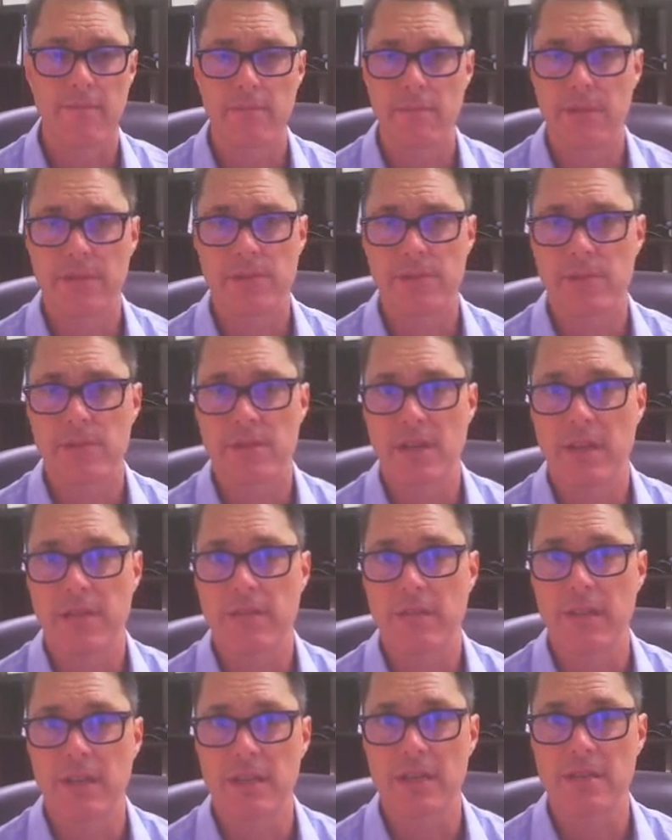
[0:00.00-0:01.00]
just
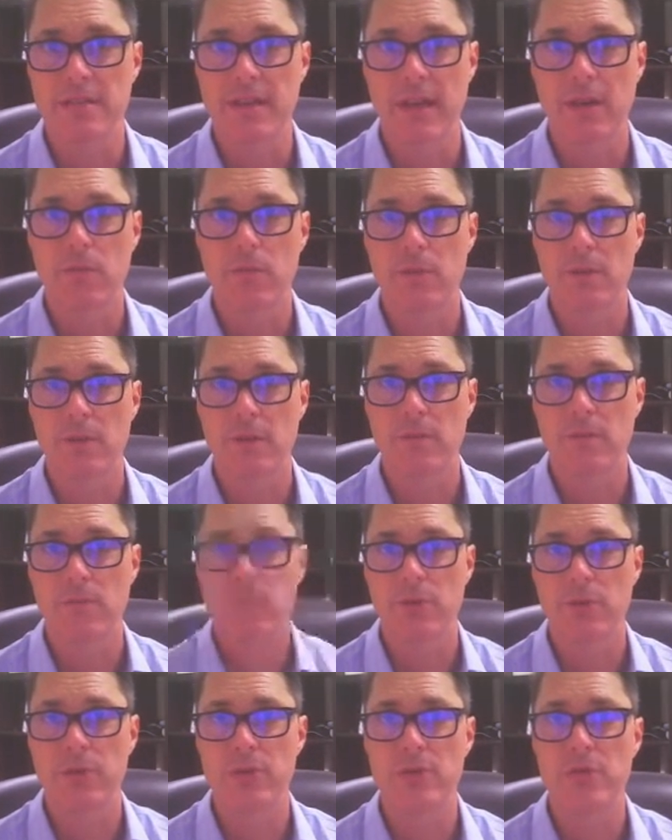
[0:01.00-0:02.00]
other things like
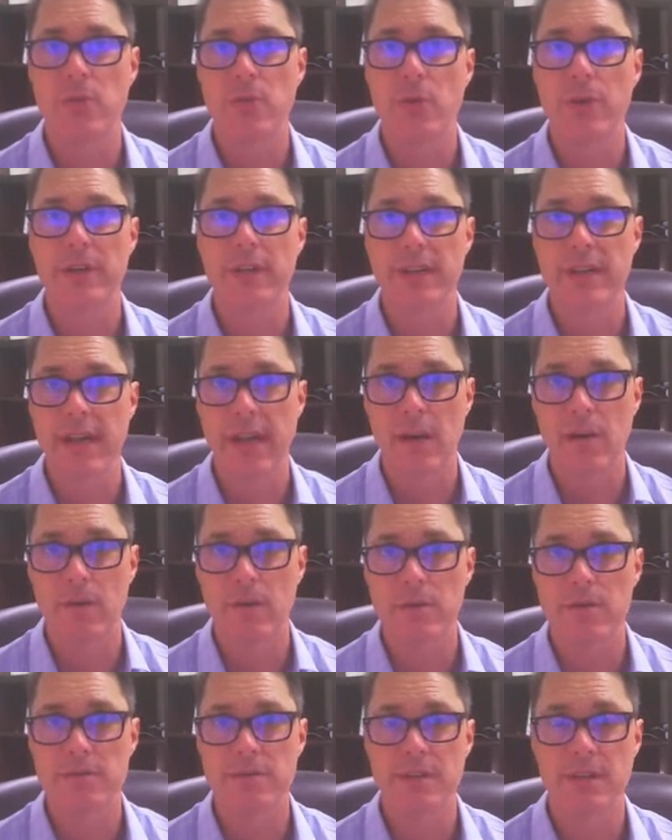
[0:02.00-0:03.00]
reduced working
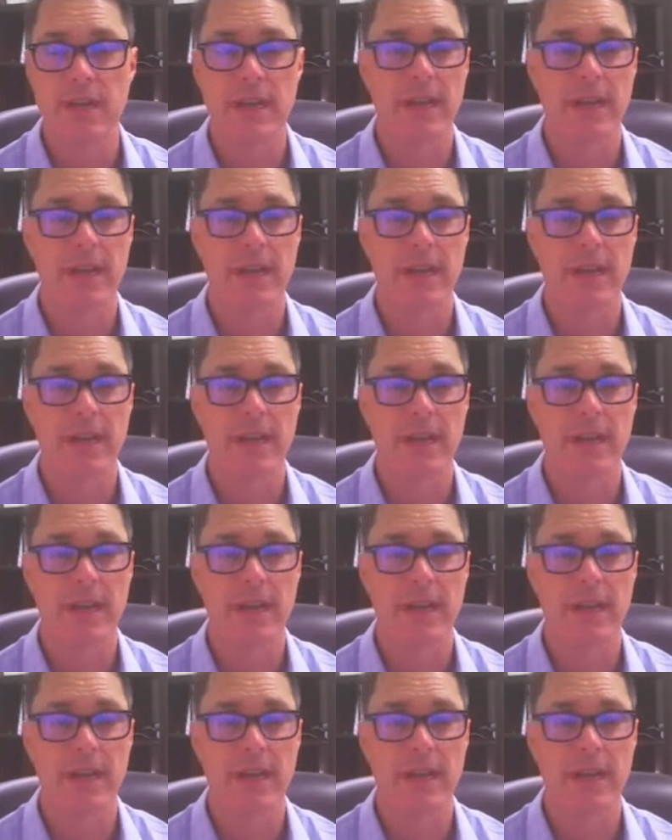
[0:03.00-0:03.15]
hours,